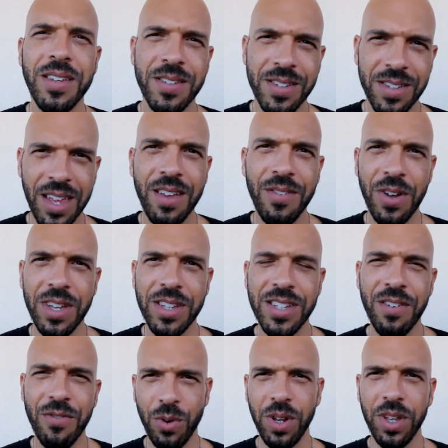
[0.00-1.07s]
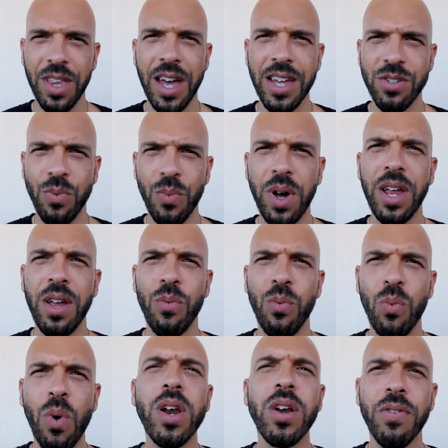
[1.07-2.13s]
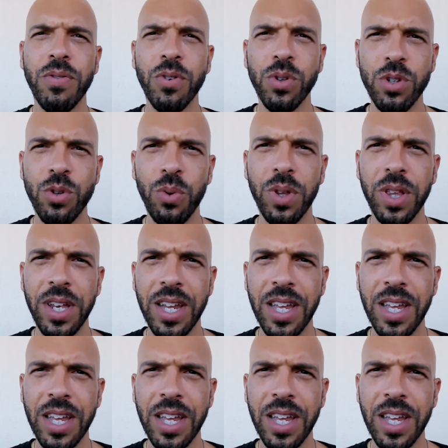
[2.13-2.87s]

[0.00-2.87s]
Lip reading: enslave us have realized what a wonderful tool